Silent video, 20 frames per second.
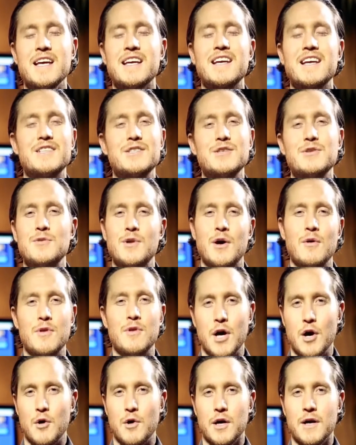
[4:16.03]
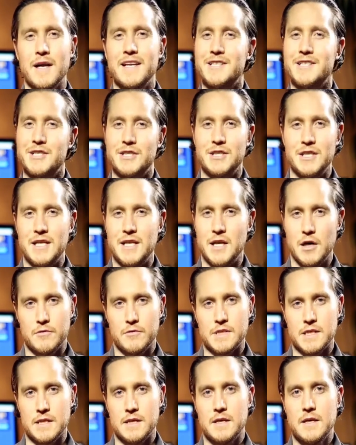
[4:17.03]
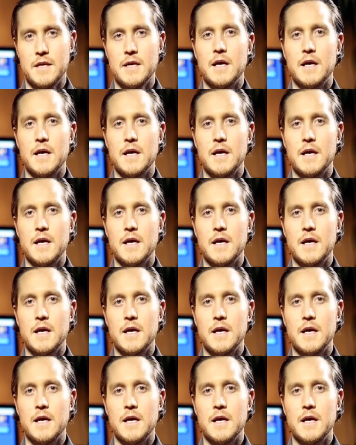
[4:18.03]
because you don't know her and she knows it,